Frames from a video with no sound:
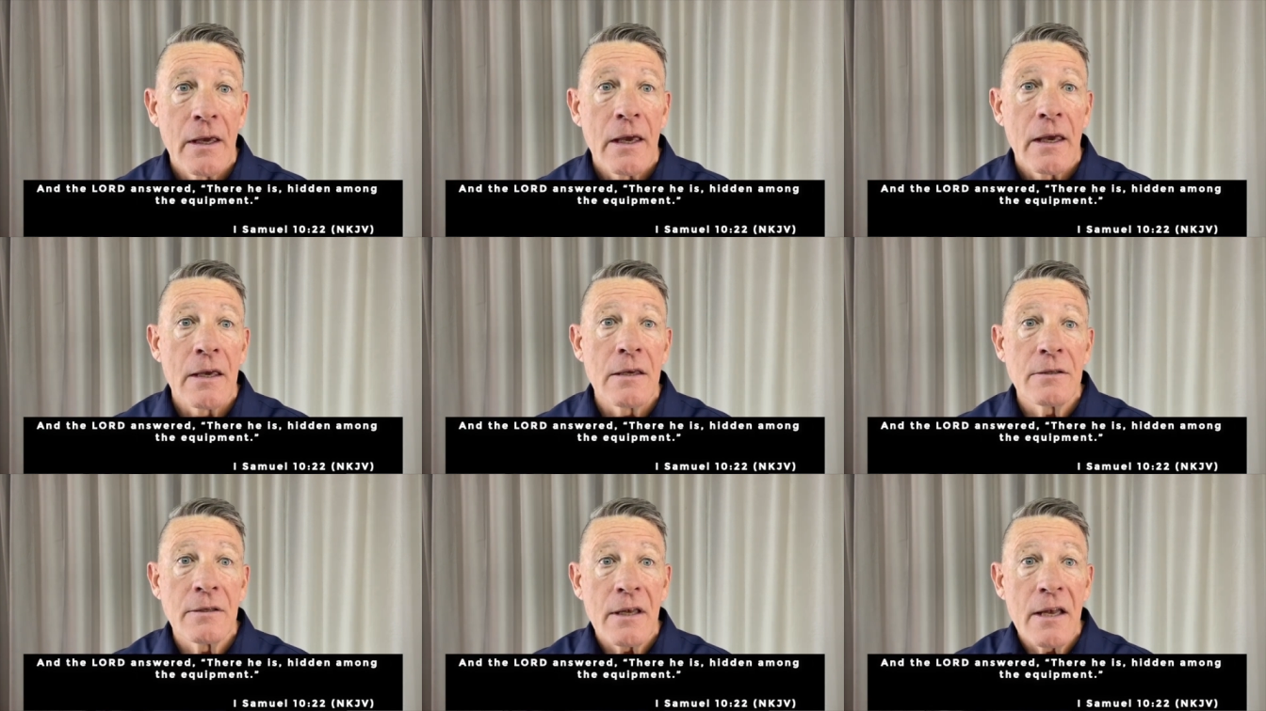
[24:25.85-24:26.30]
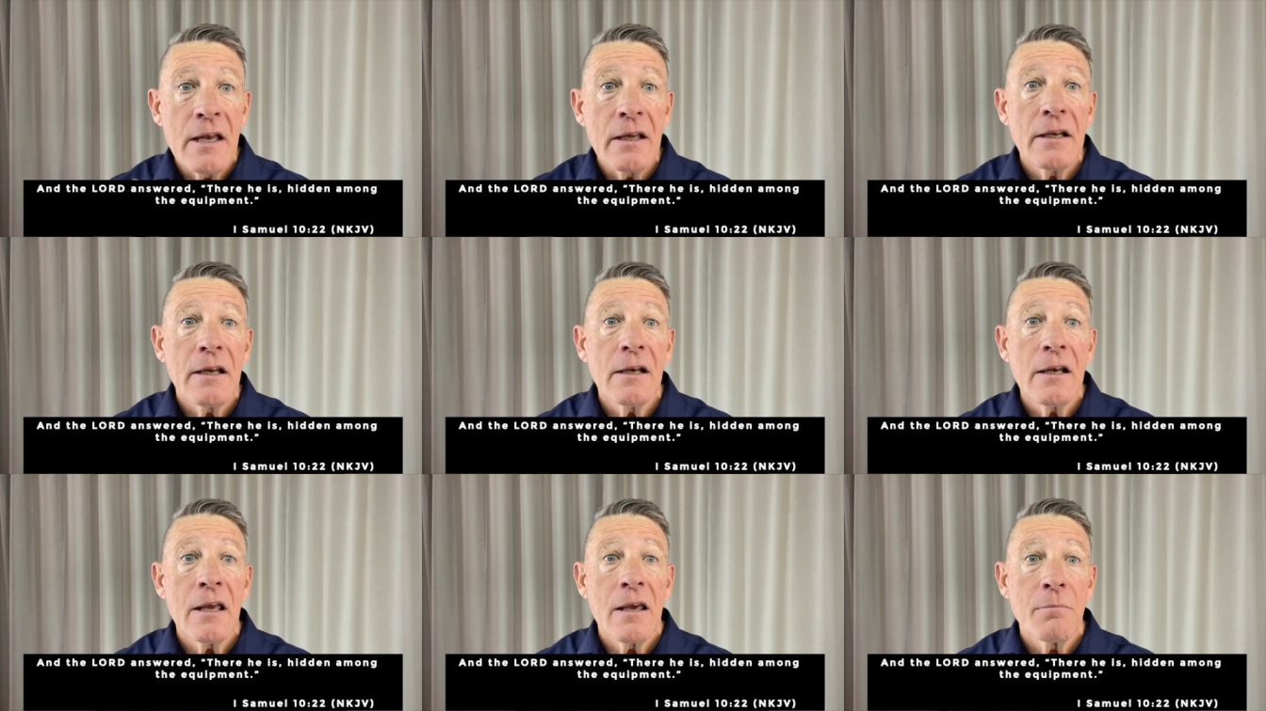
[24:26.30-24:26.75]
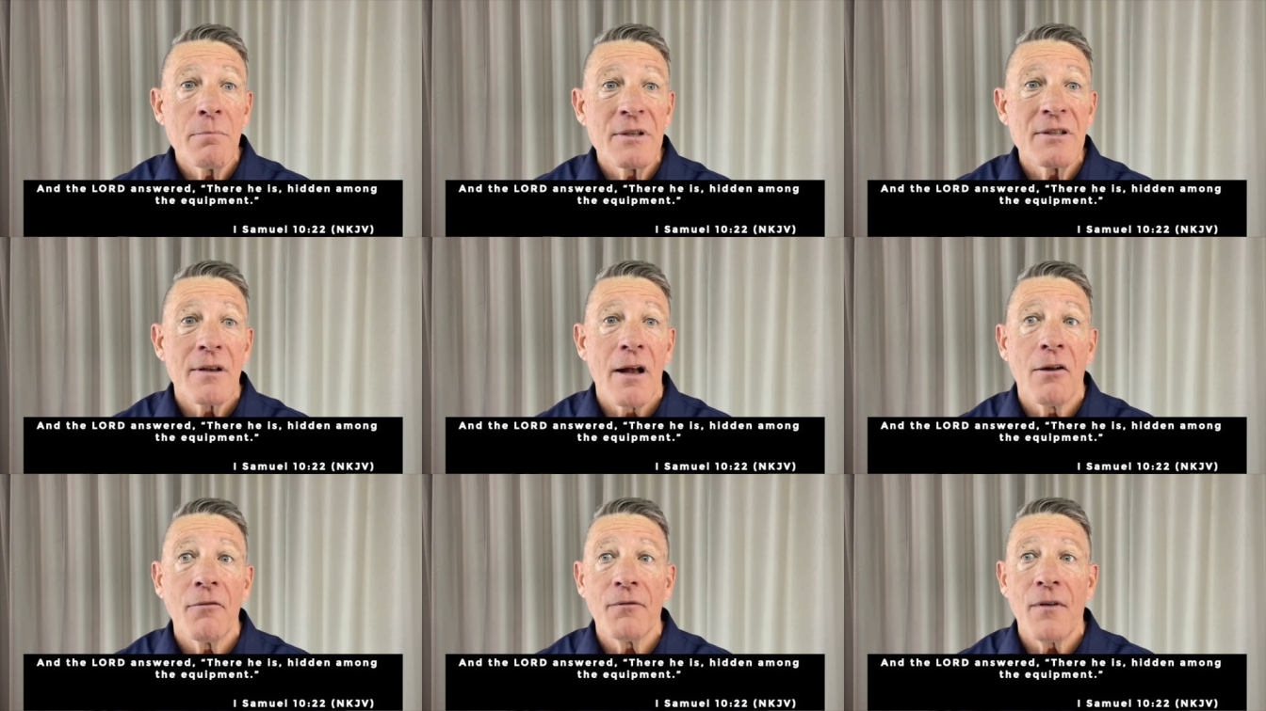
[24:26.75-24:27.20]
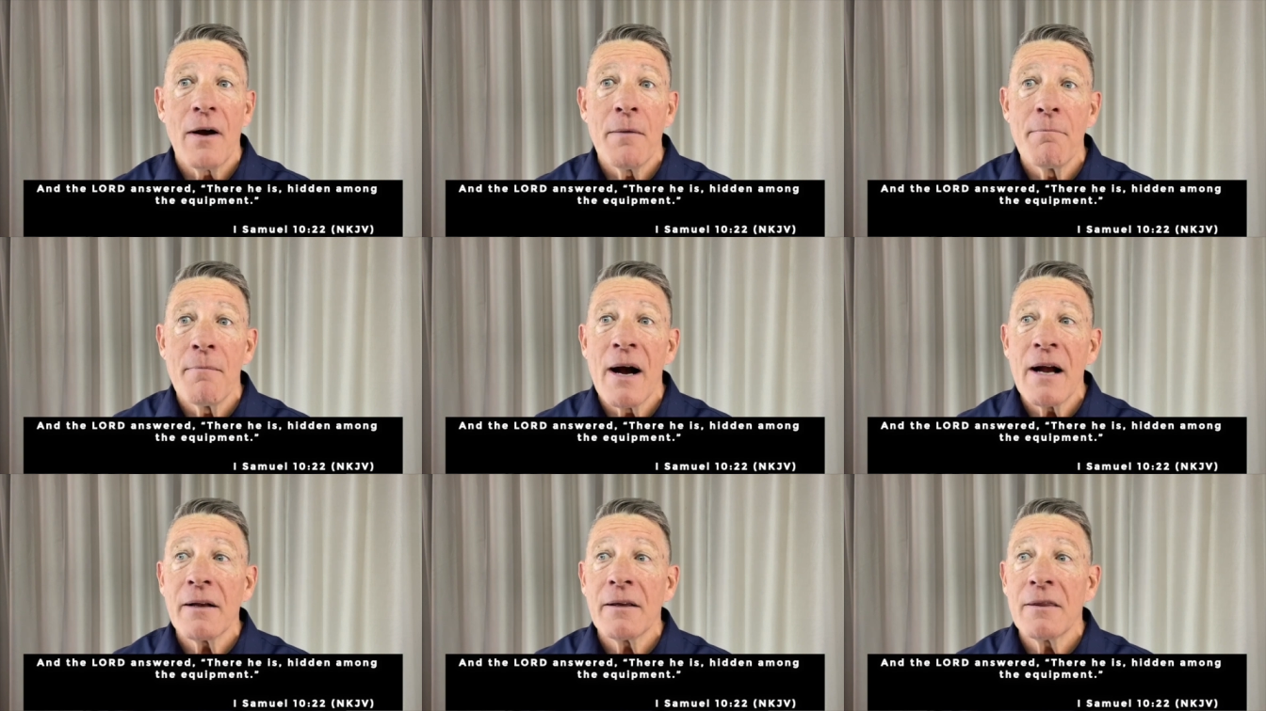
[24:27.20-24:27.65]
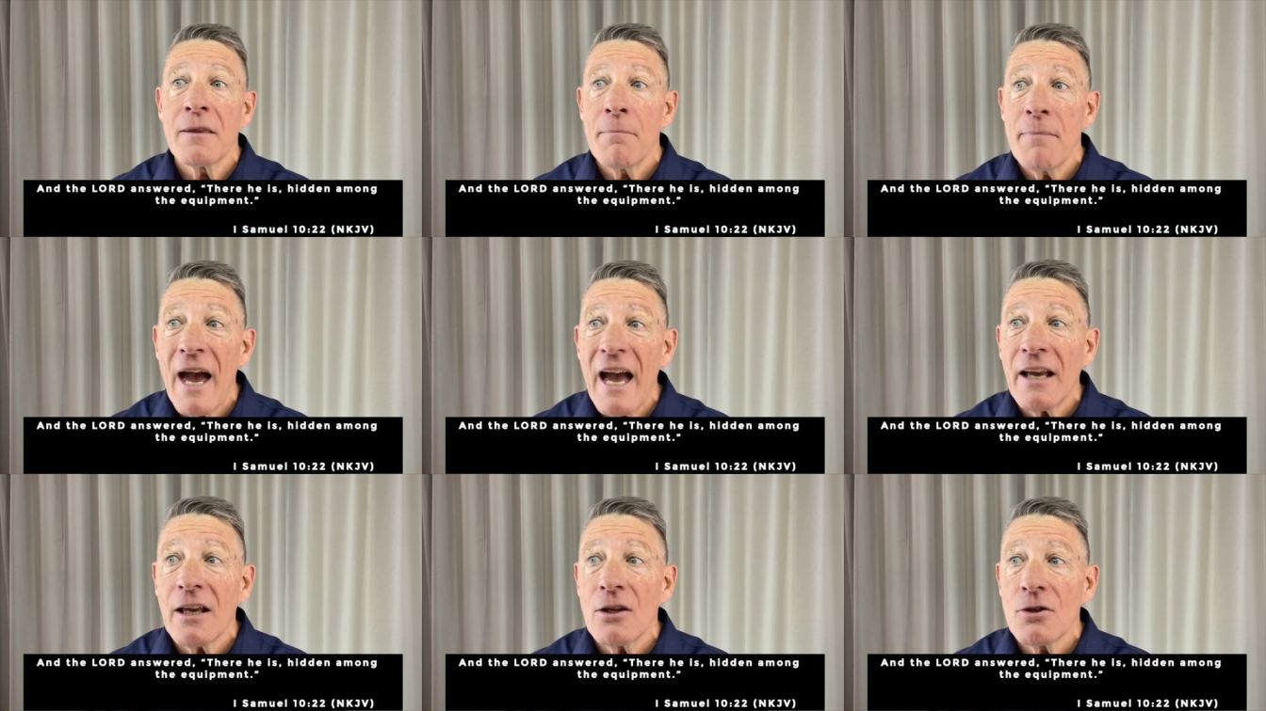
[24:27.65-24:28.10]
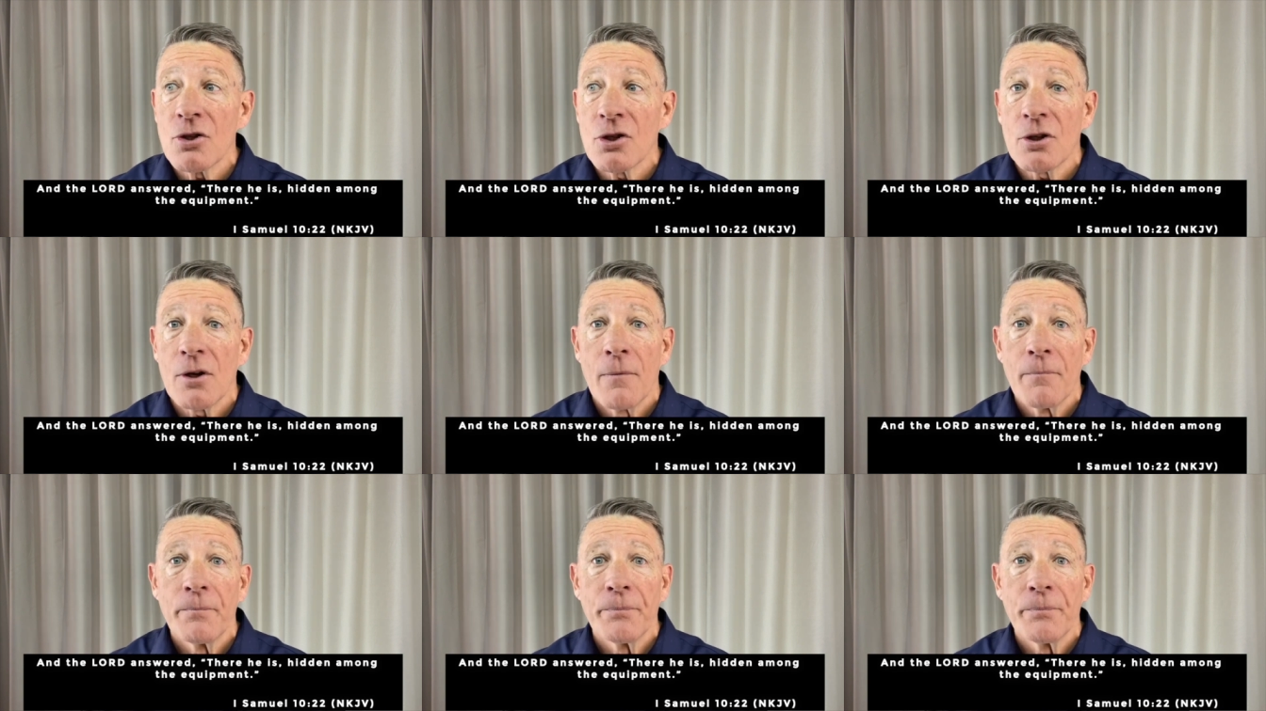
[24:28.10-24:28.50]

He's hidden himself among the baggage.